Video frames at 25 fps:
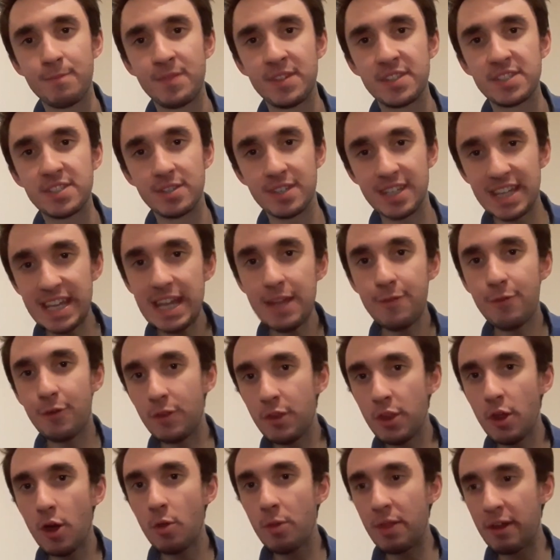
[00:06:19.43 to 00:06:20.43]
So
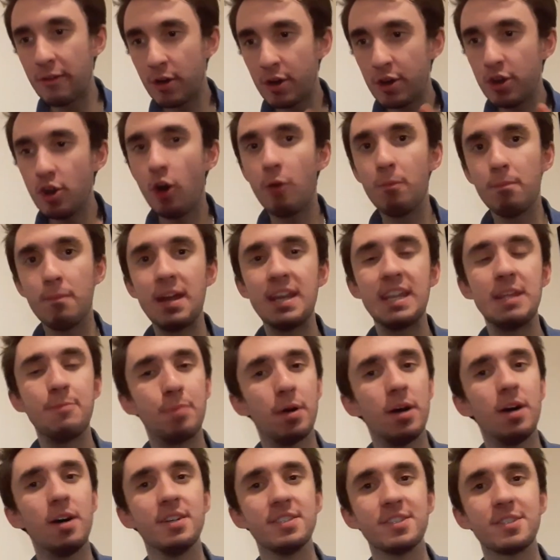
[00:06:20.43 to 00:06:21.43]
even though there are not many
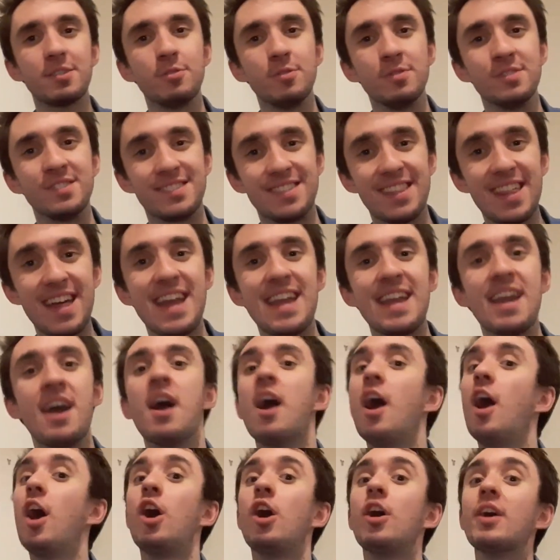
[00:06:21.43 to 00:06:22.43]
particles, they
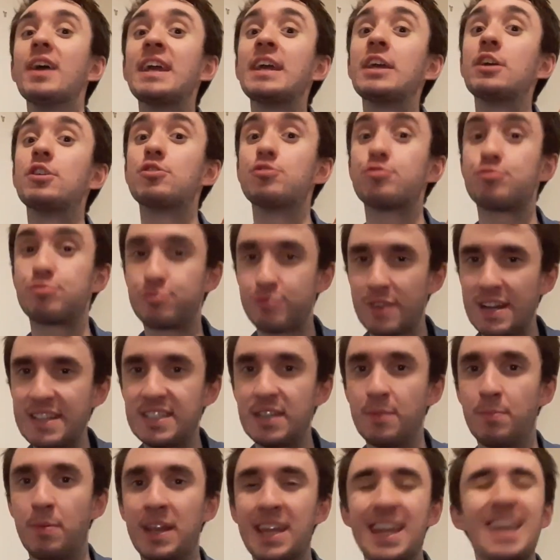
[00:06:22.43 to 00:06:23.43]
are
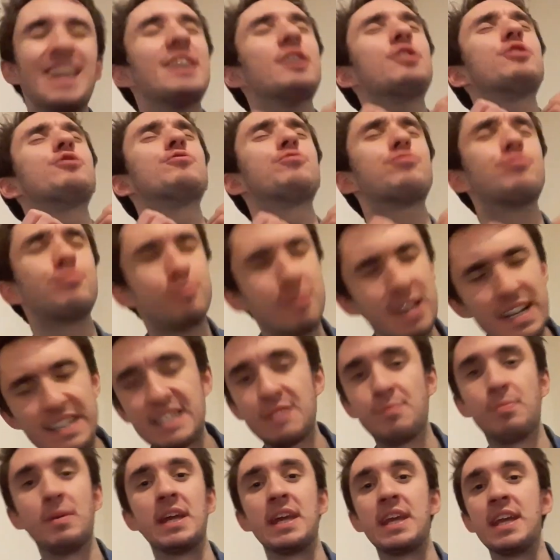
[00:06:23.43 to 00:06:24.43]
incredibly,
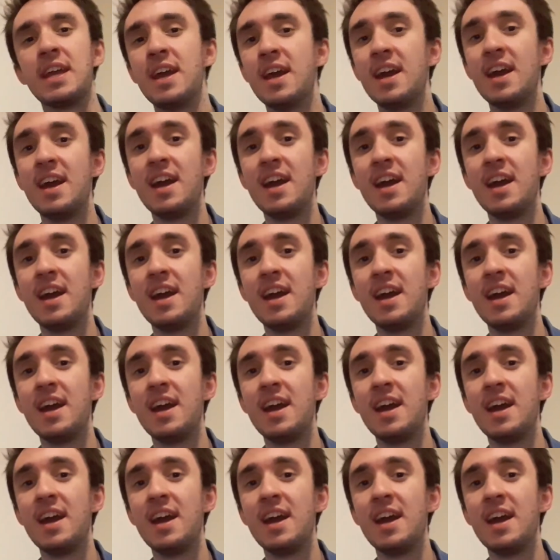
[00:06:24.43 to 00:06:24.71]
incredibly